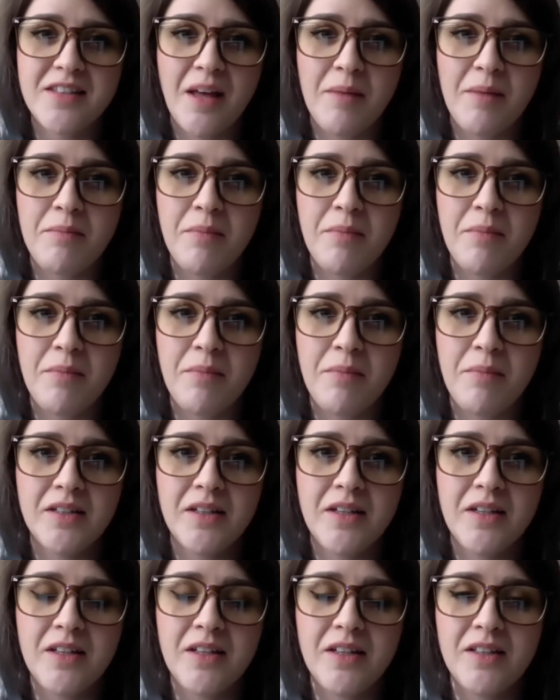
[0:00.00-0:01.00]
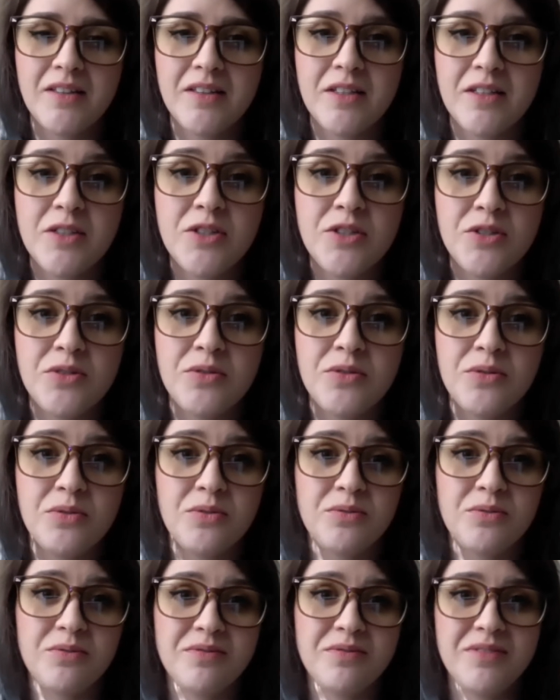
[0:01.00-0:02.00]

that might lead to,